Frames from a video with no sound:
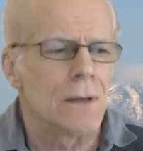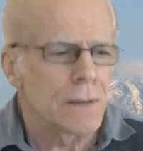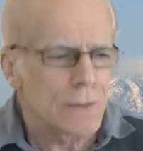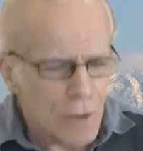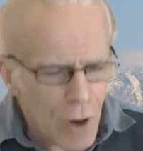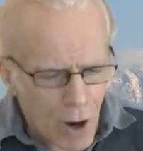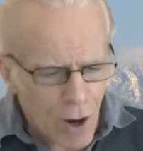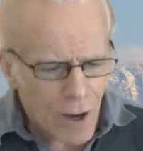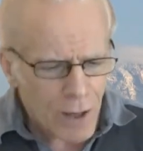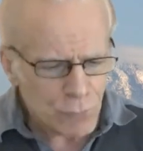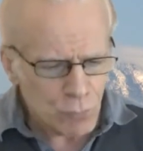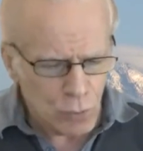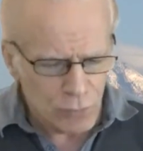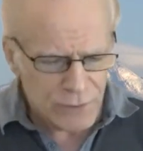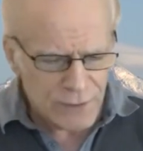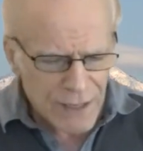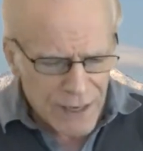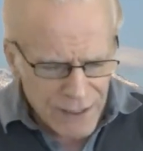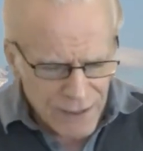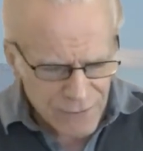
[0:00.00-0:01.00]
God
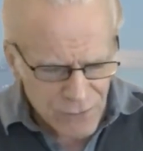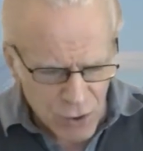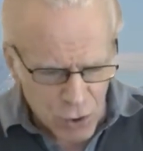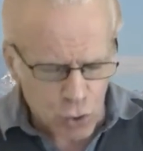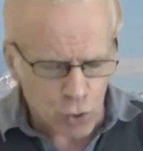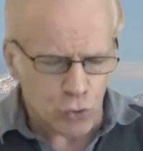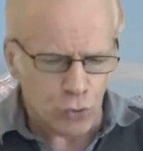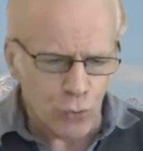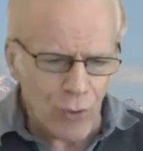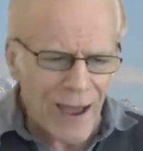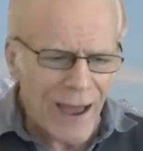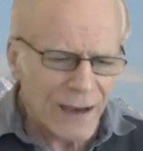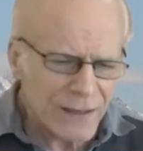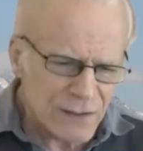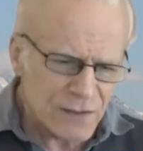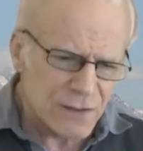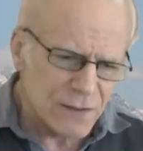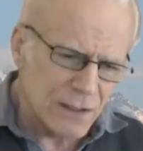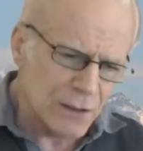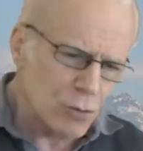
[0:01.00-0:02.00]
will take the
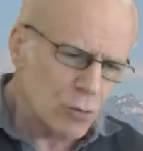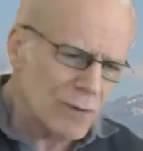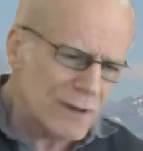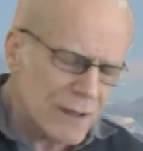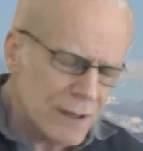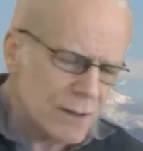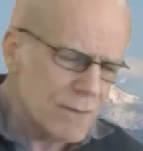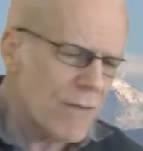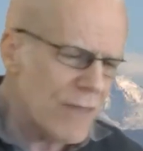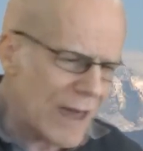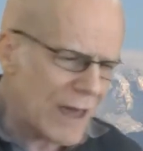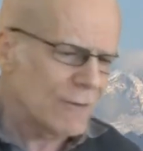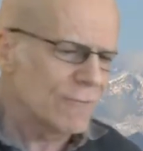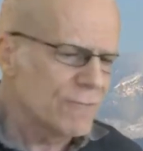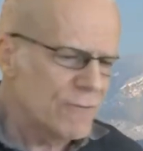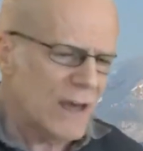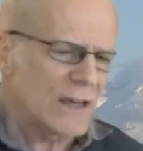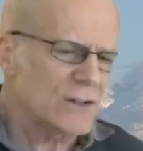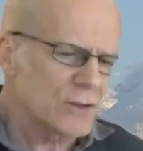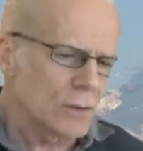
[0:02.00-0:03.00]
cracks that are in that
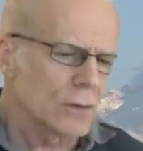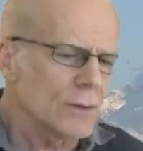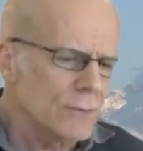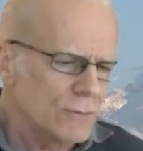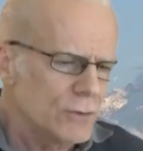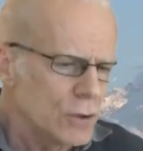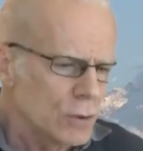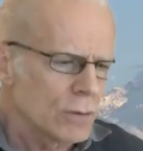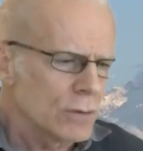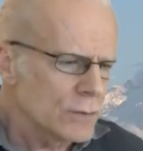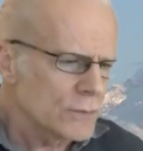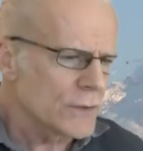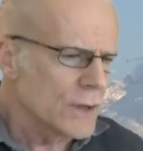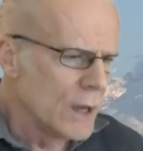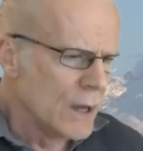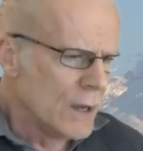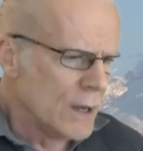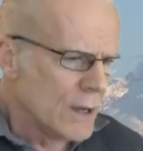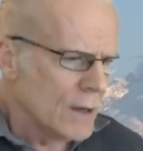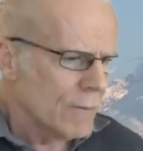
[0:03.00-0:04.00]
vessel of yours
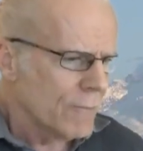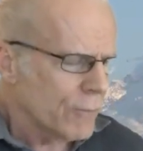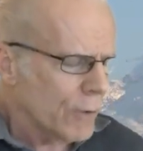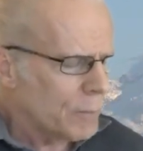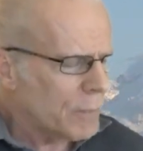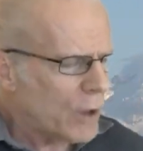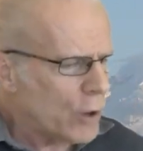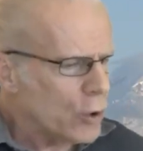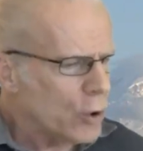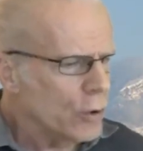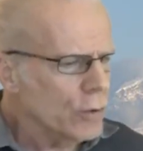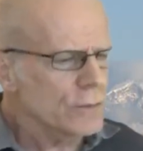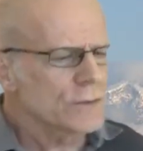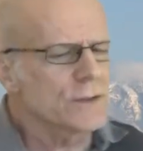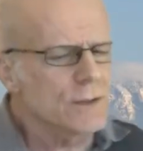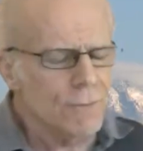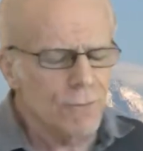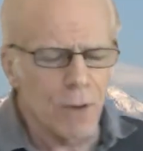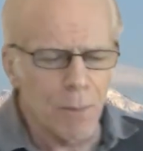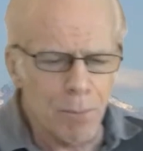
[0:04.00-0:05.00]
from the
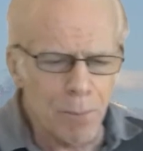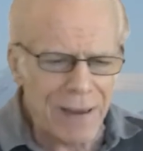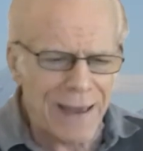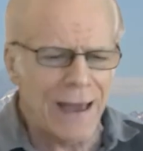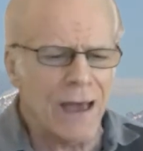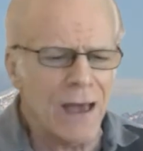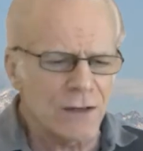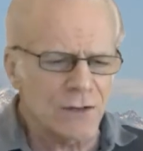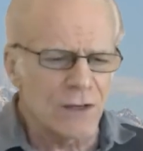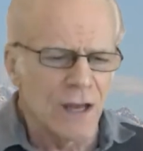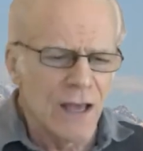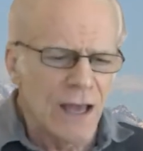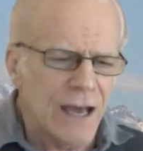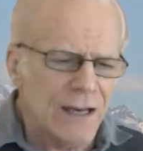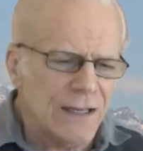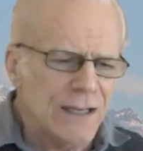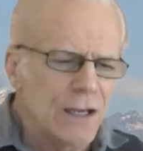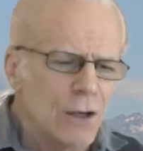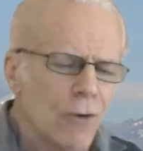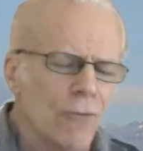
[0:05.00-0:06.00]
hurts of the past,
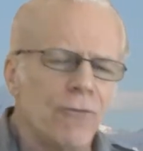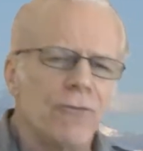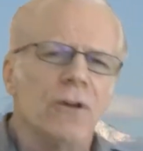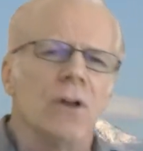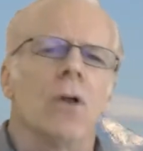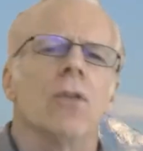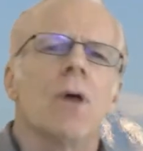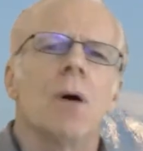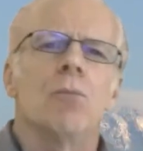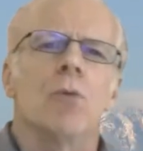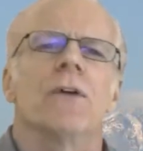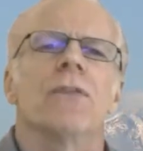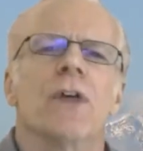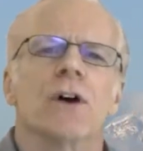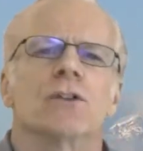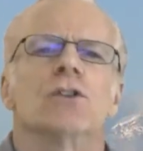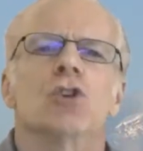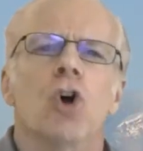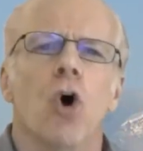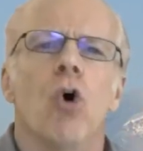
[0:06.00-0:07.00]
and He'll fill them with
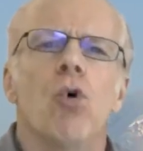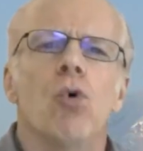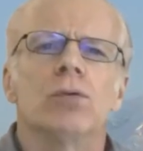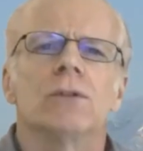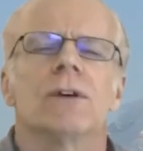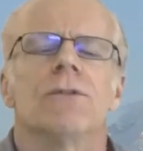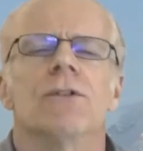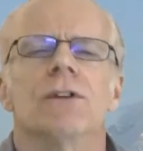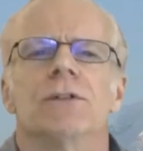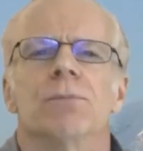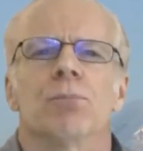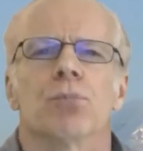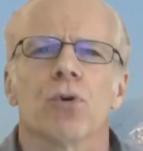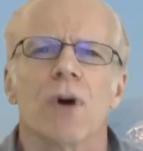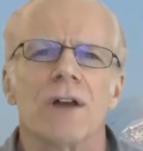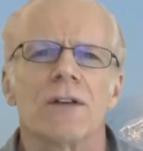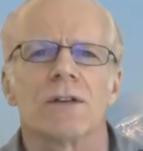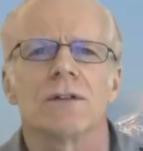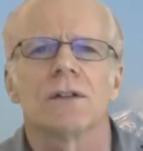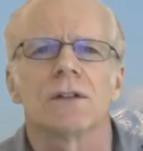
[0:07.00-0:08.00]
the gold of His
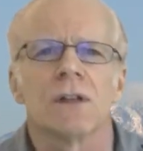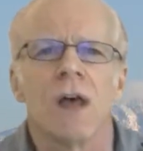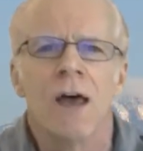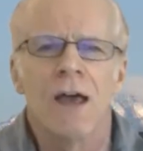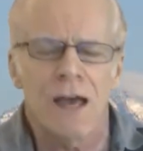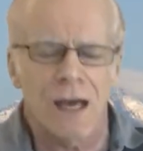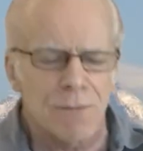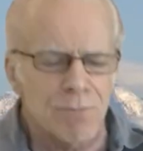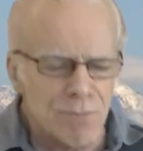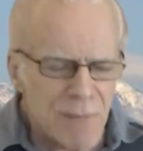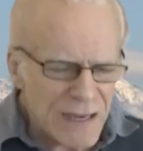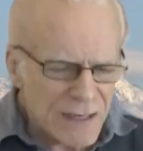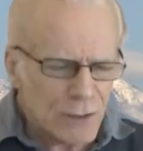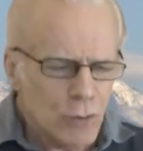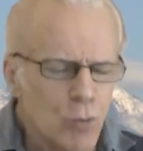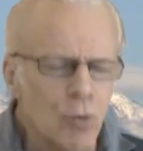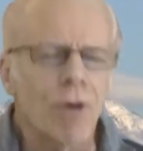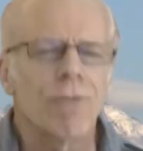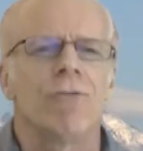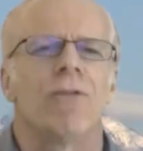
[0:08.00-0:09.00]
presence and
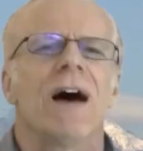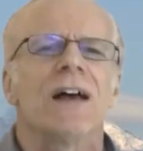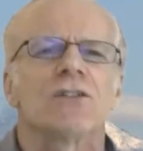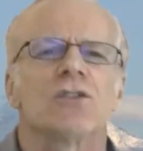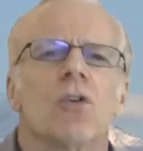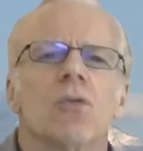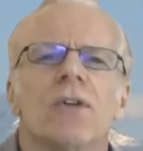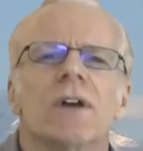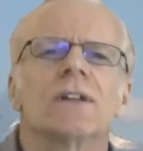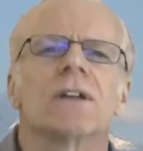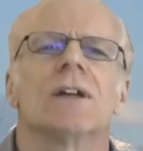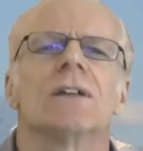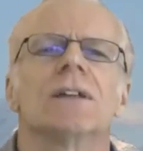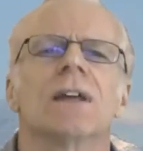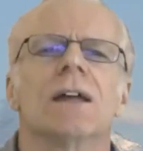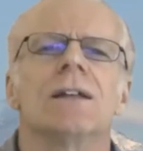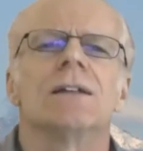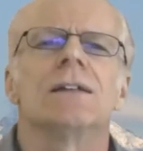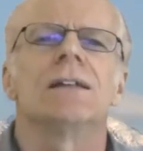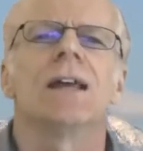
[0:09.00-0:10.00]
make you a vessel that can
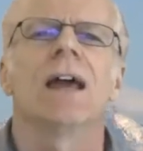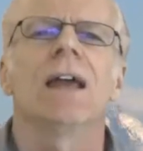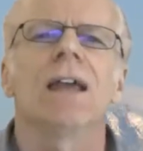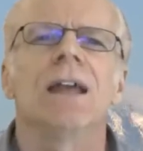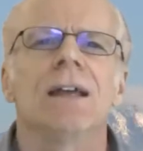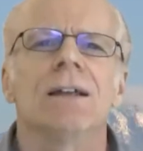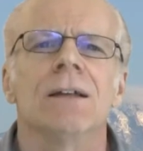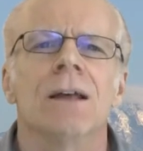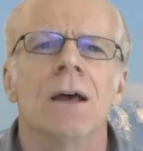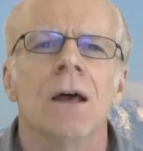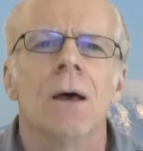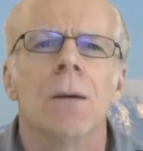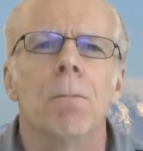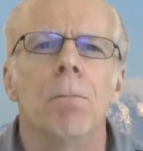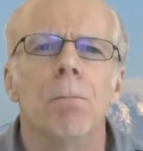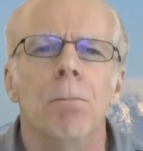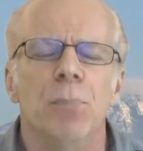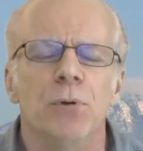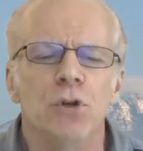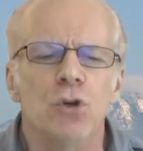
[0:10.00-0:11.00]
contain
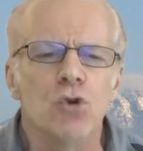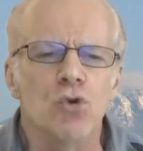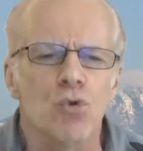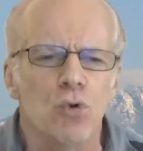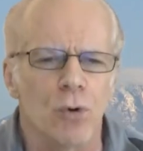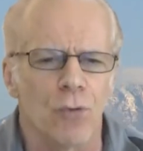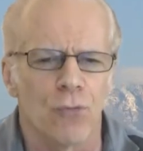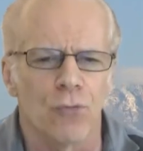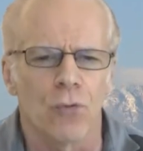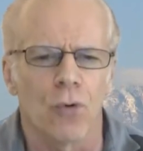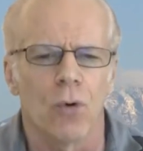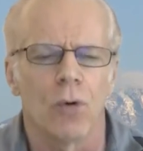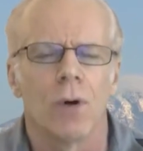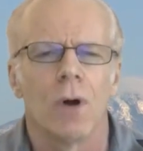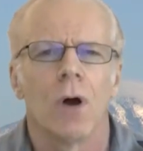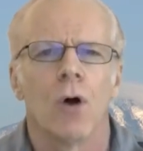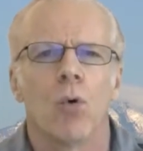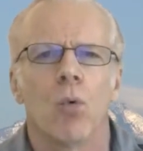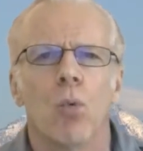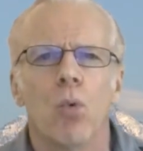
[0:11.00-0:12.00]
beautiful
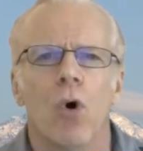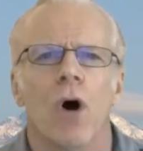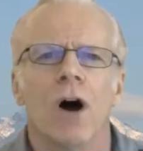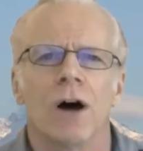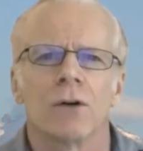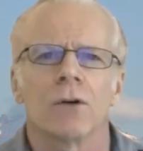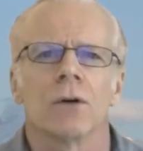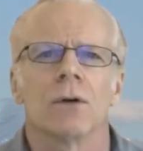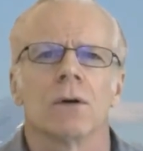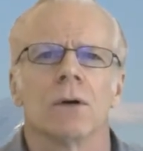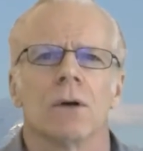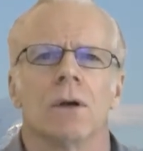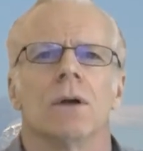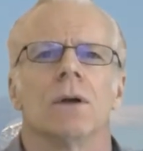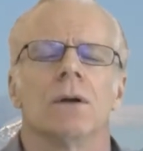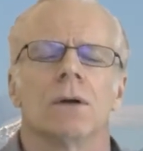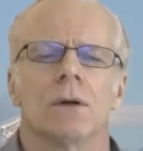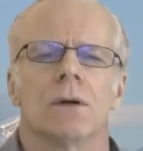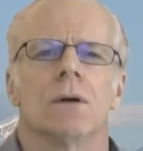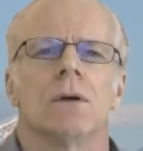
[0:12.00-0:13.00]
water,
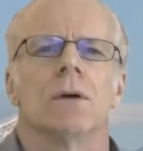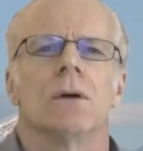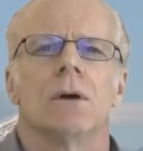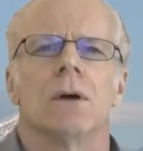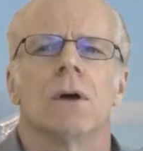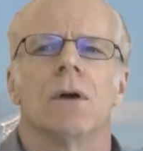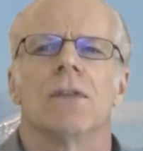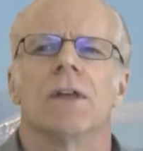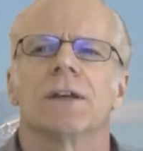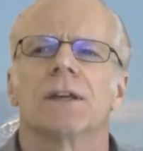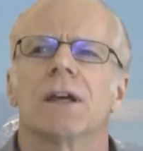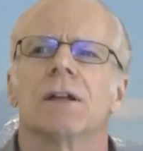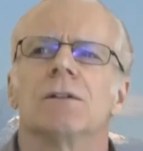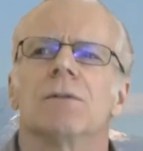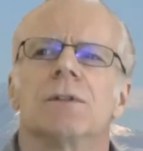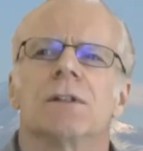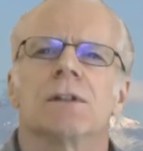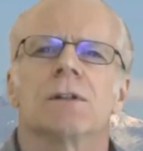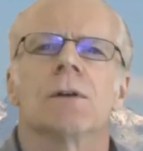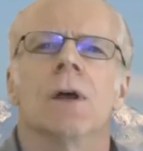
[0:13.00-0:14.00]
that
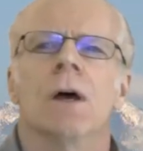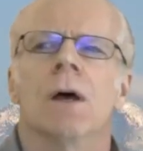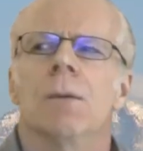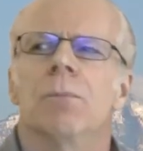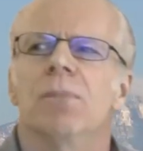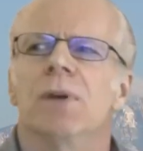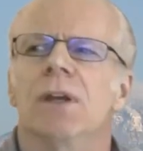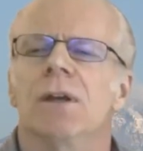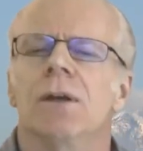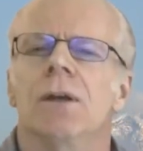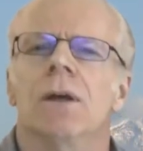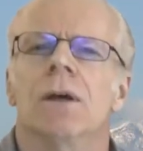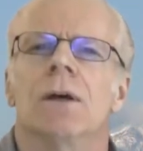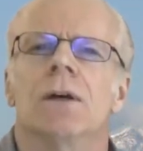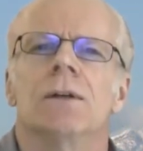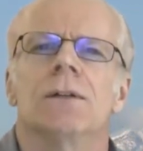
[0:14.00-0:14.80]
can be